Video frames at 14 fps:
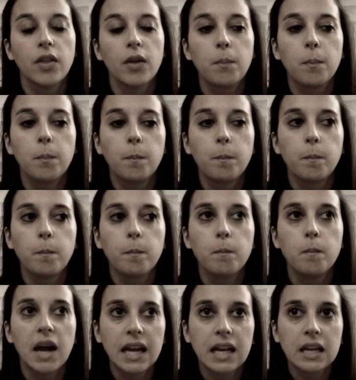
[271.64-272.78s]
The
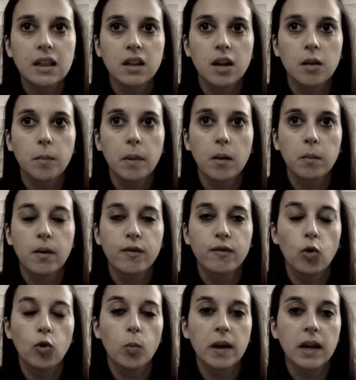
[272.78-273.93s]
main thing about
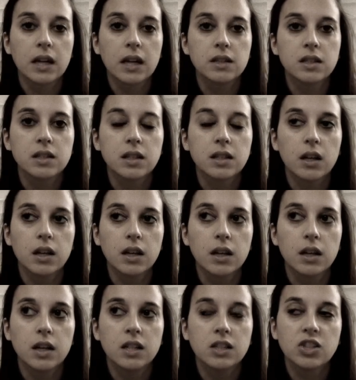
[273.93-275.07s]
performing is
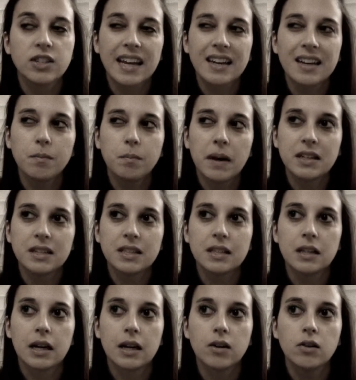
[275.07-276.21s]
it's getting better
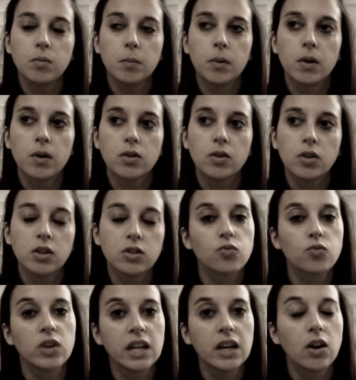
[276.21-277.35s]
now, but
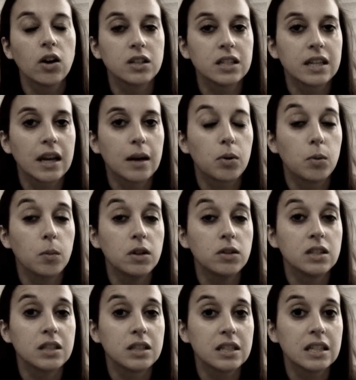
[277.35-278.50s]
it's really hard to get
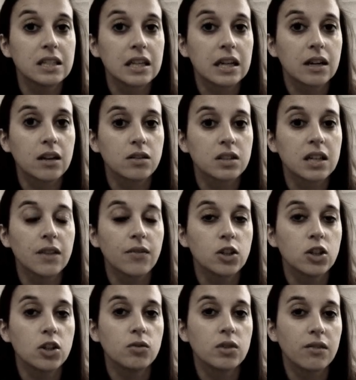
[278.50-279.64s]
promoters' details, and they
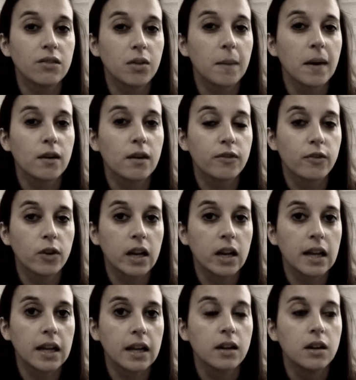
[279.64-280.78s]
don't give them out
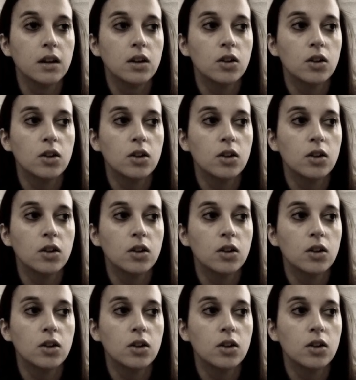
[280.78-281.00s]
freely.